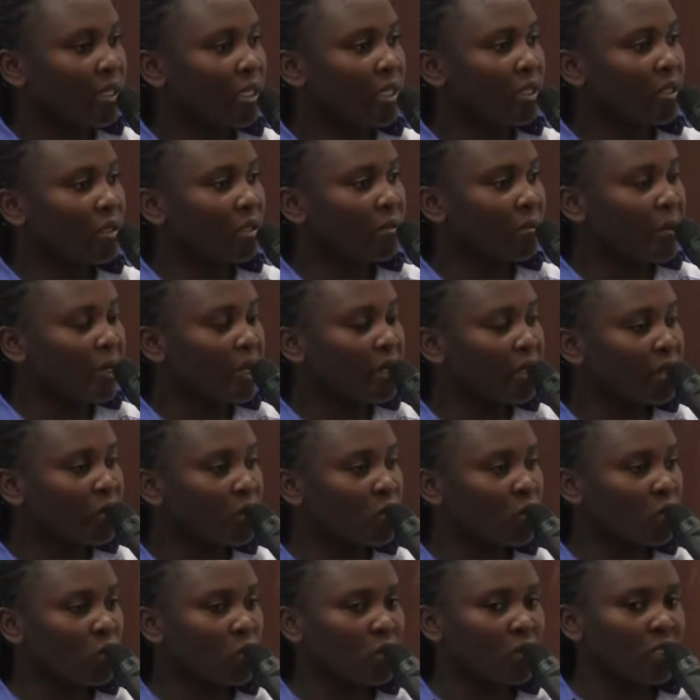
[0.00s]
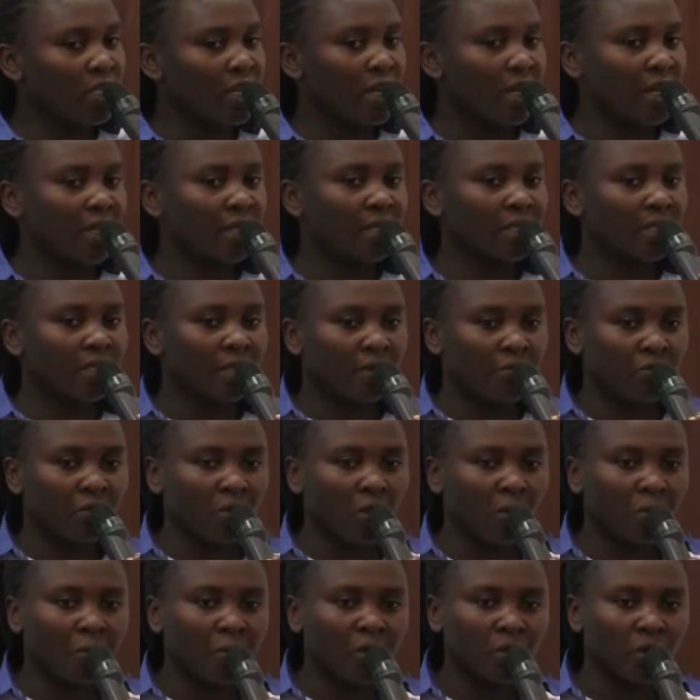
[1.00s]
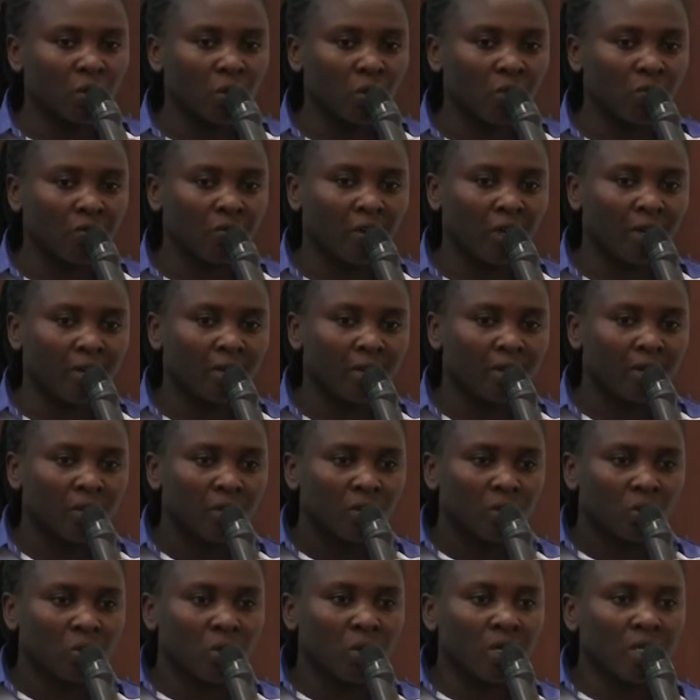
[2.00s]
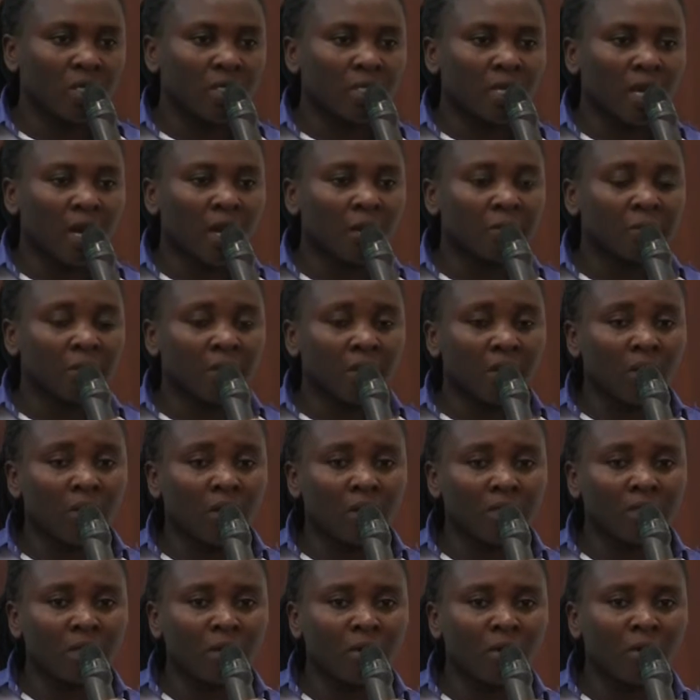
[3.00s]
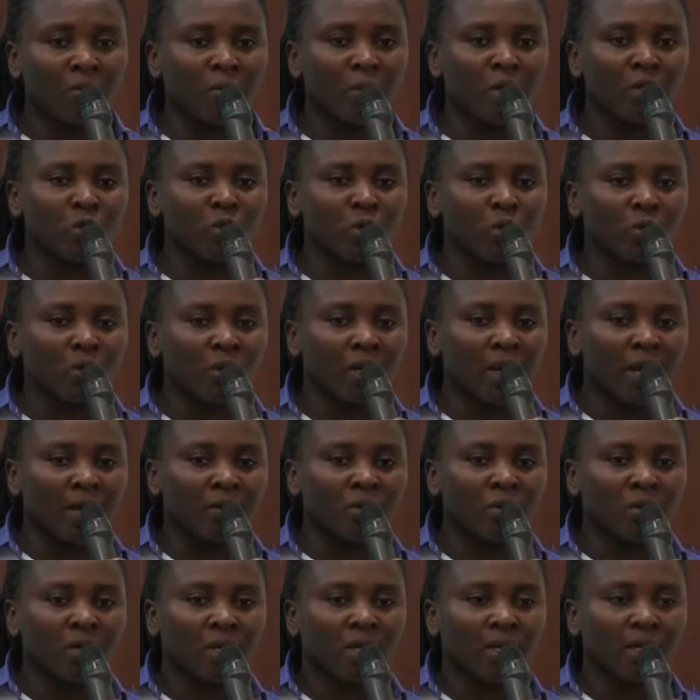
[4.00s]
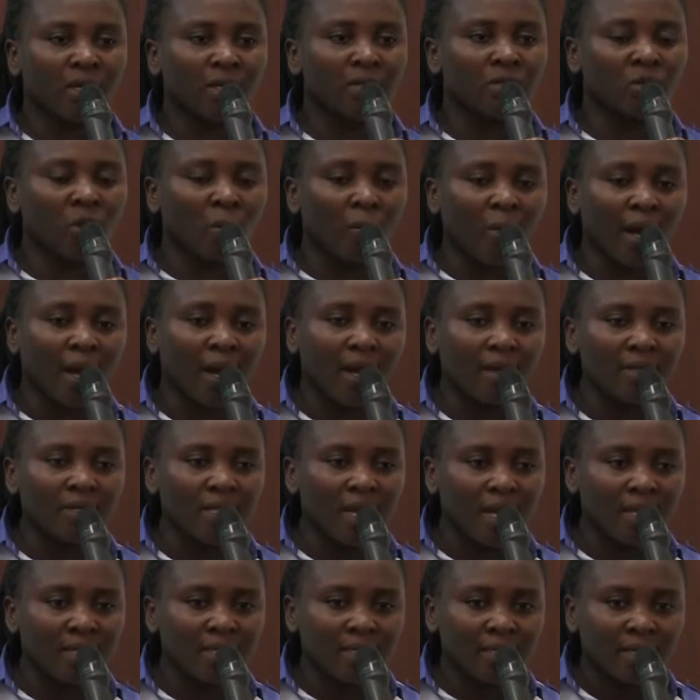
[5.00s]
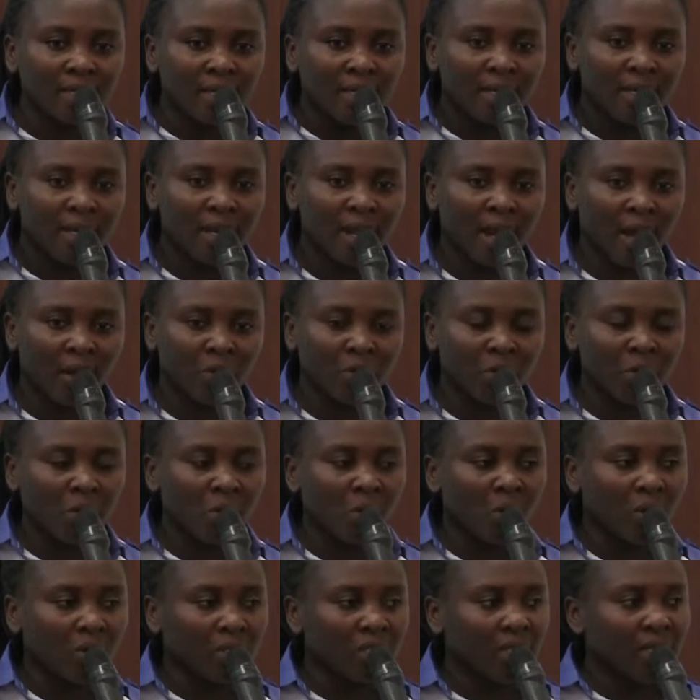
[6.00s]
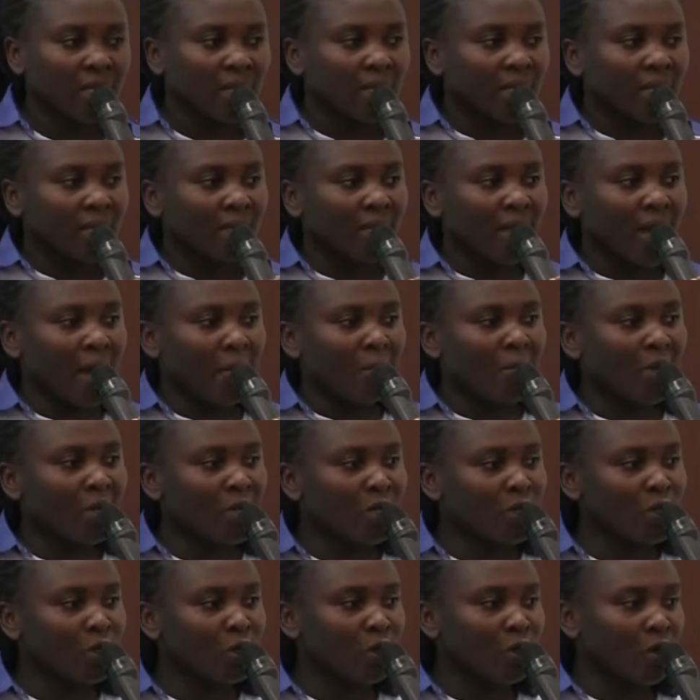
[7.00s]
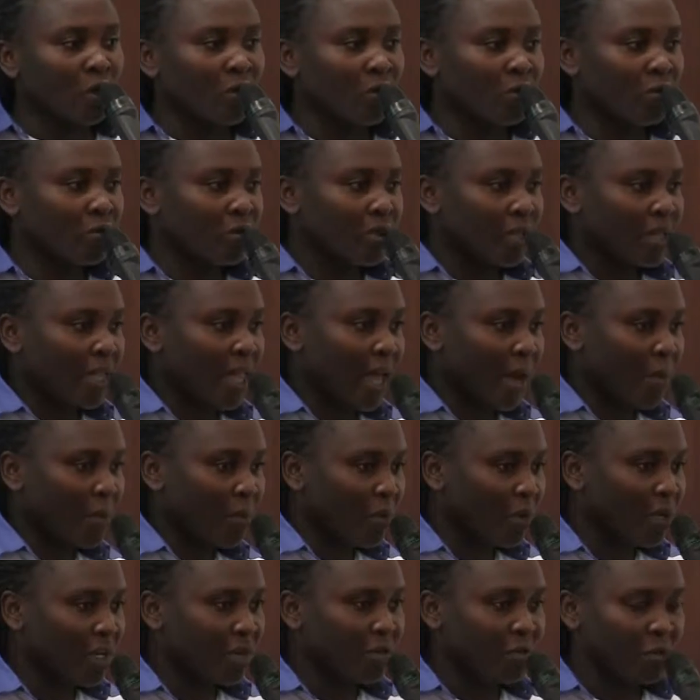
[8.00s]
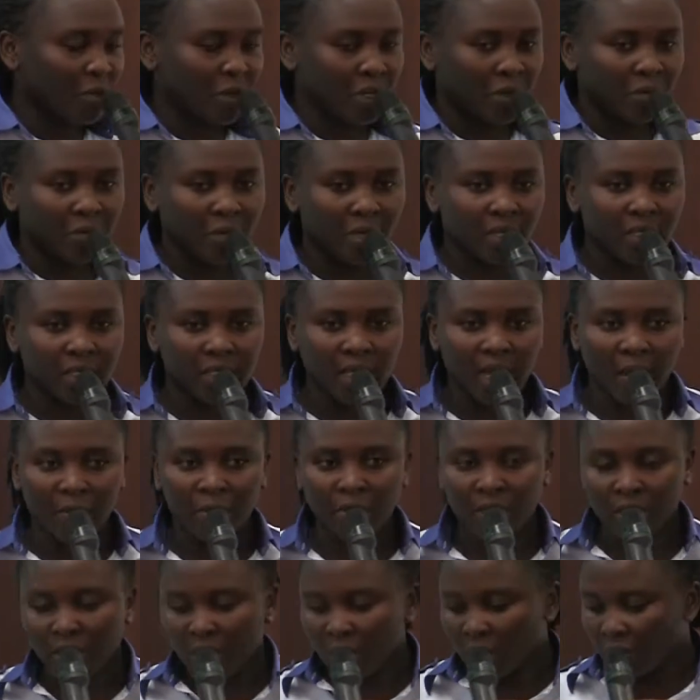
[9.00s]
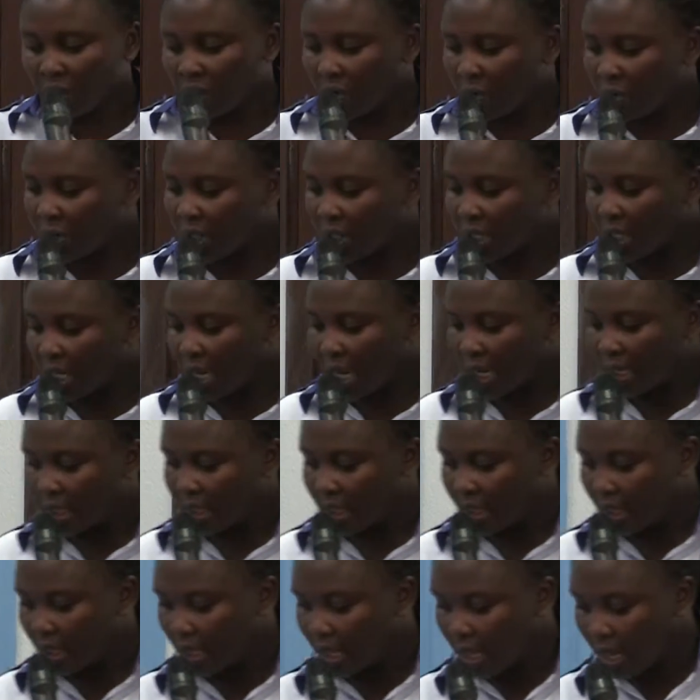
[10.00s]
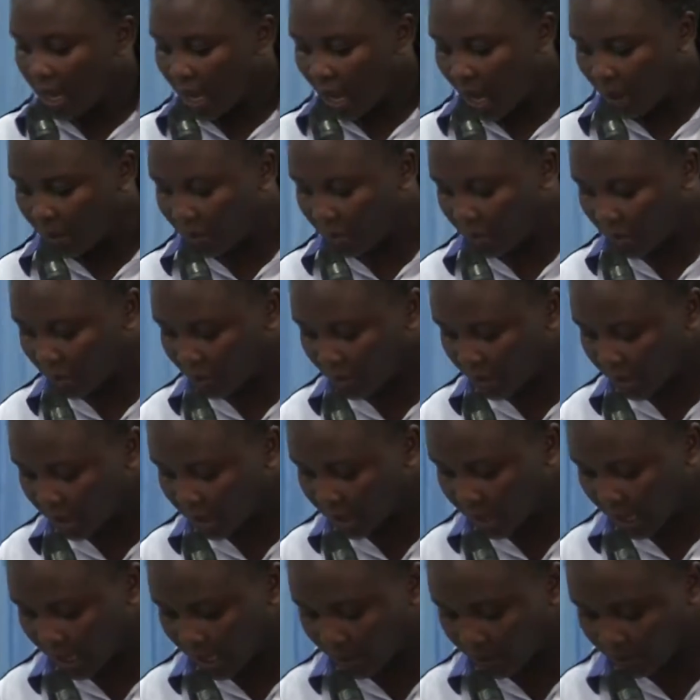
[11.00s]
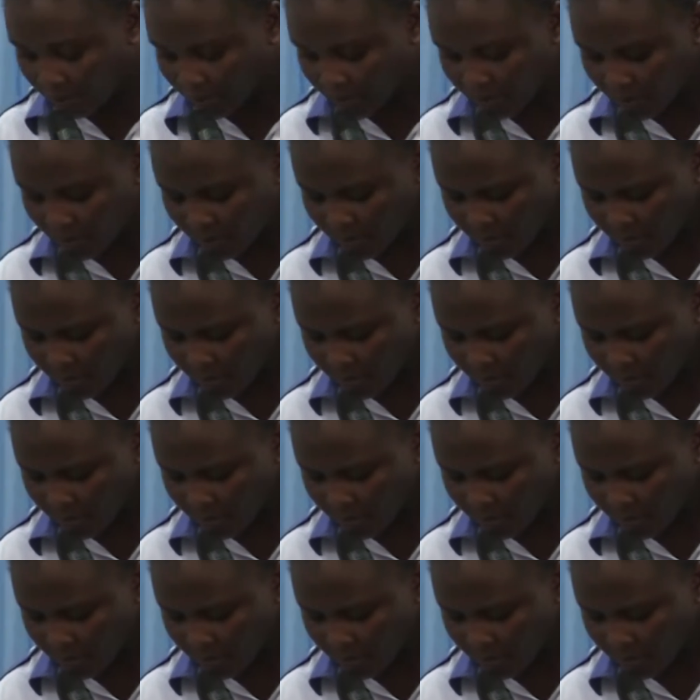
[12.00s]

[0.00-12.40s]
The remaining 2 years they've not paid so far. So it helps Lagos State government to know that, okay, some accountants, they are doing what? They are making use of their money for the meantime instead of everything at the appropriate time.